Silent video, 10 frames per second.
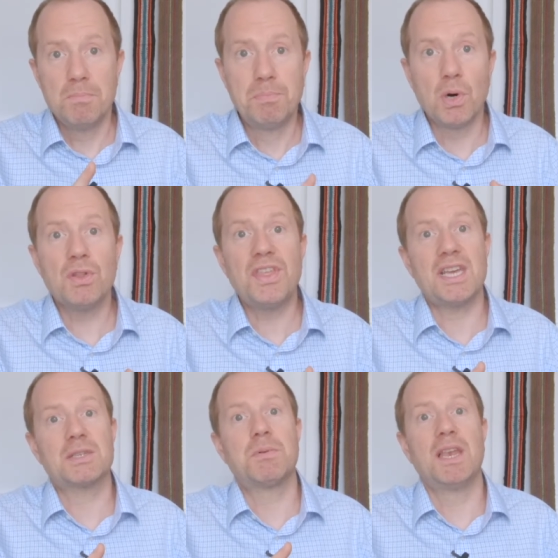both
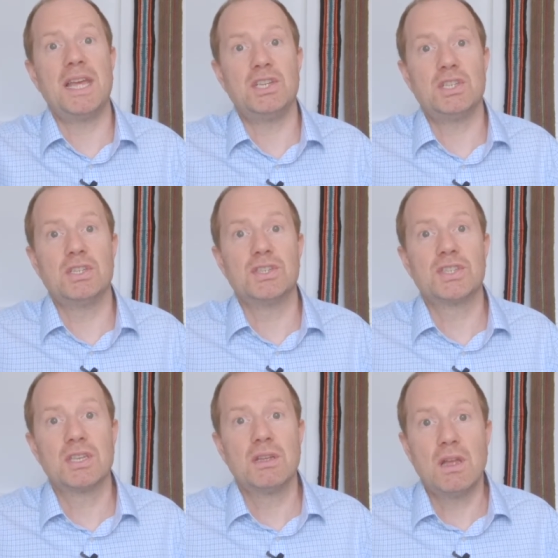
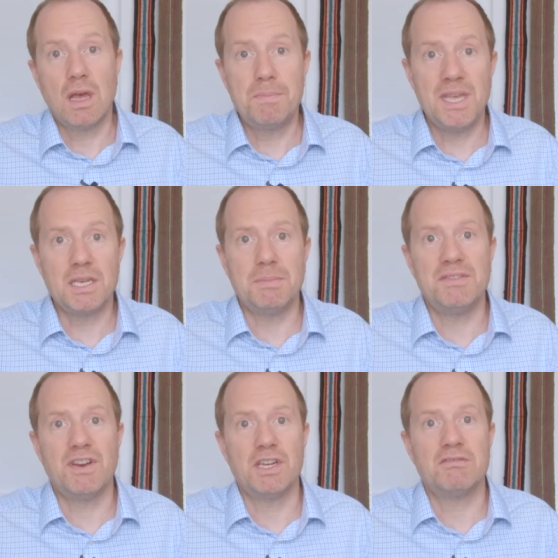explanations appear to be
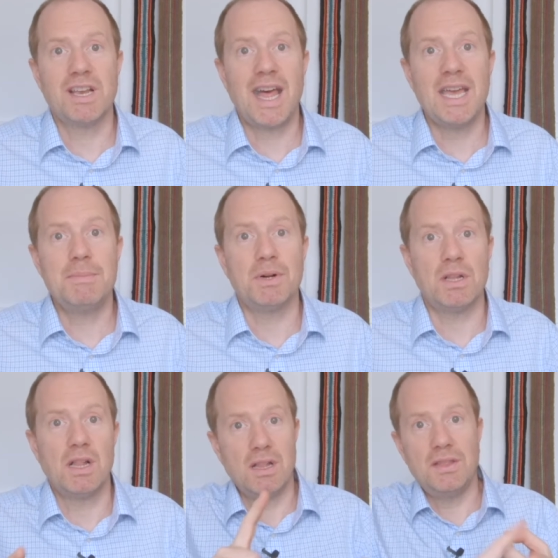very
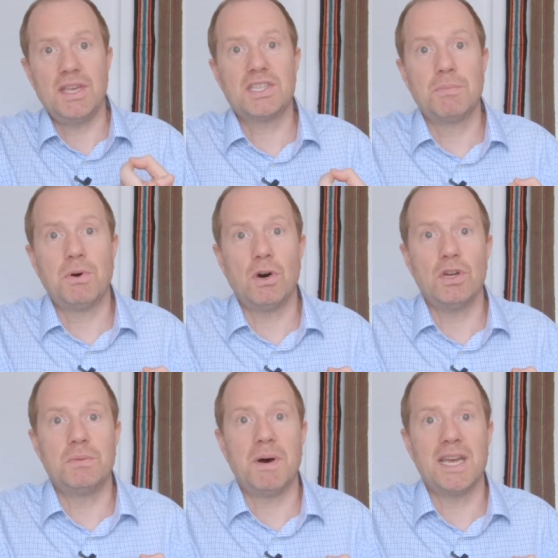reliable. They're
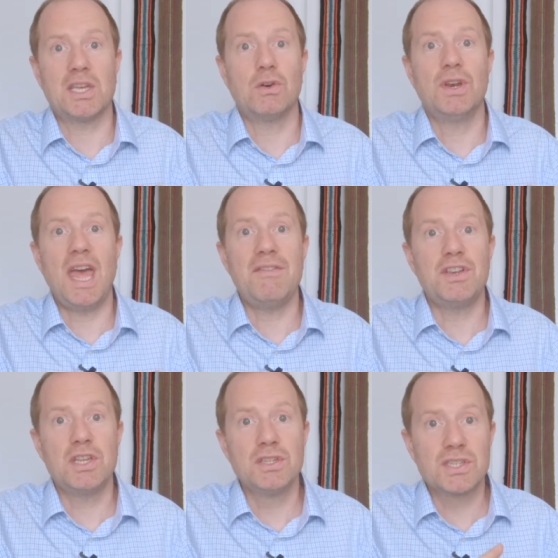supported by good
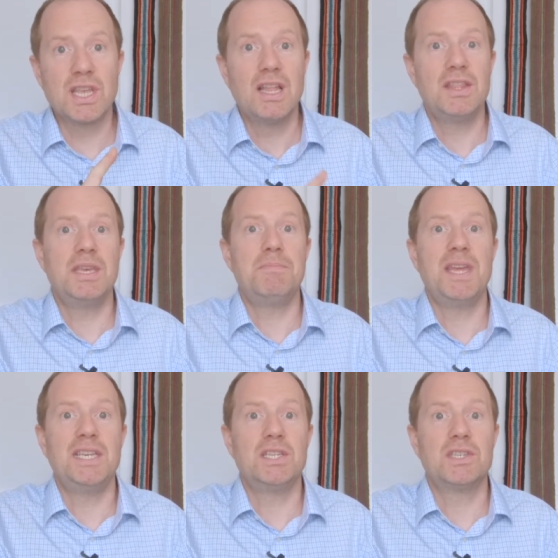evidence, the
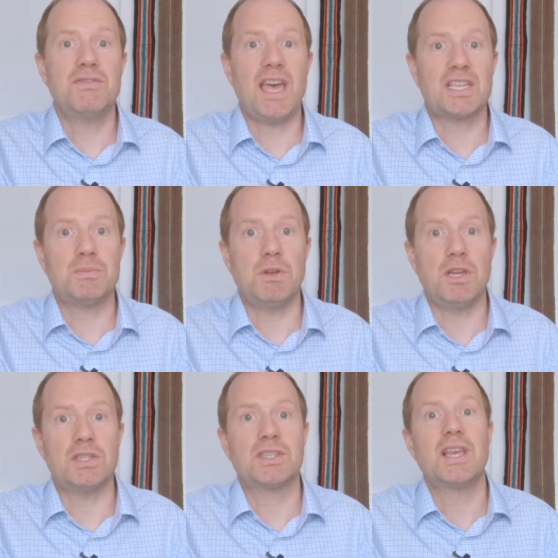opinions of
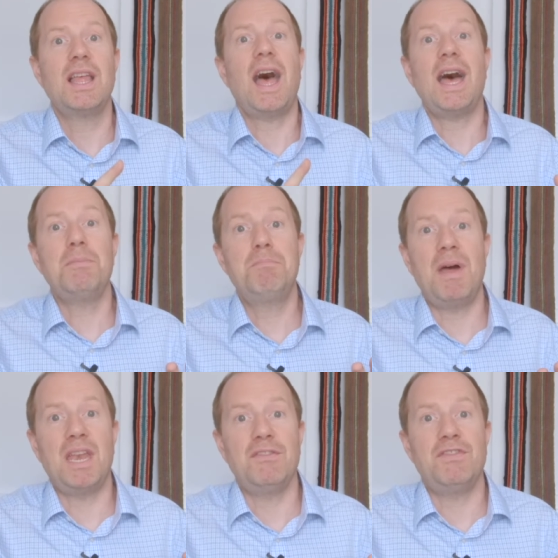experts, and
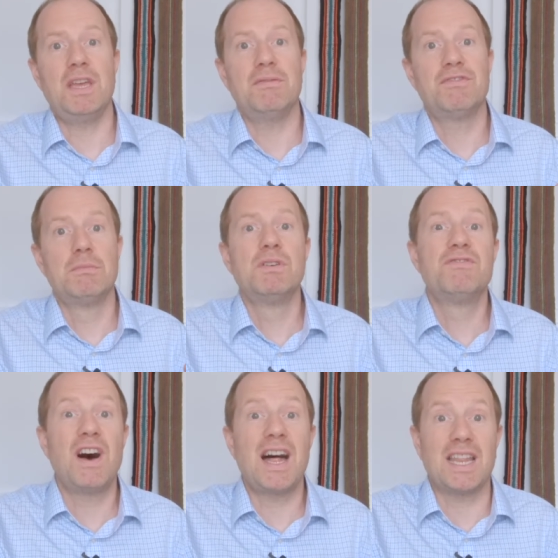benefit from a
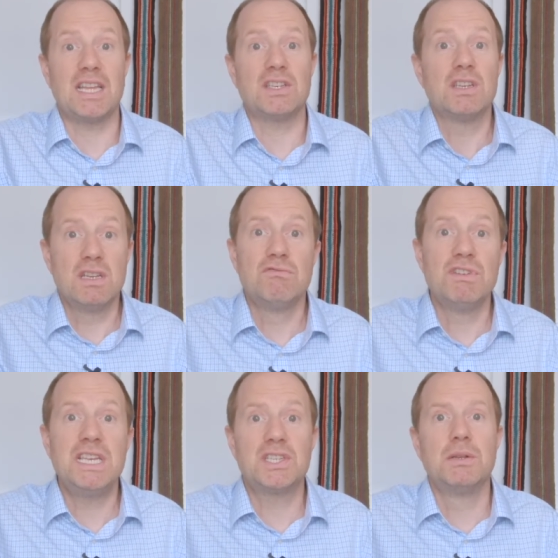valid and
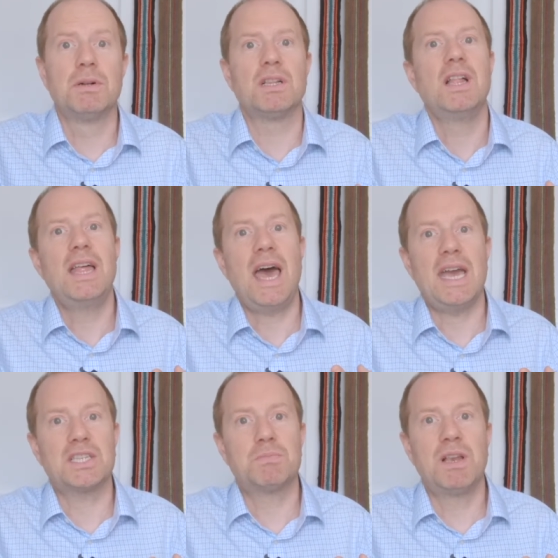reasonable
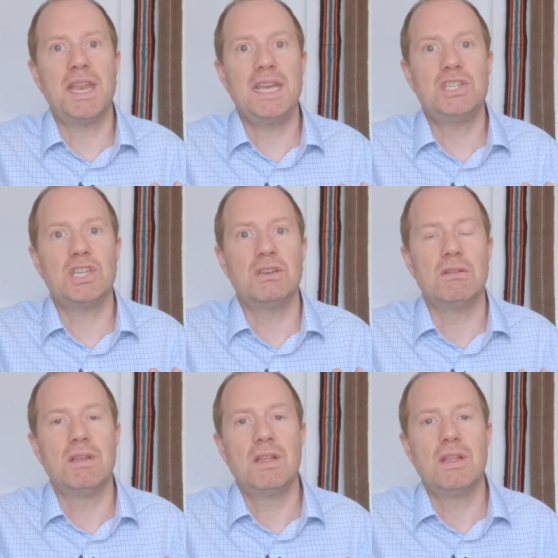explanation.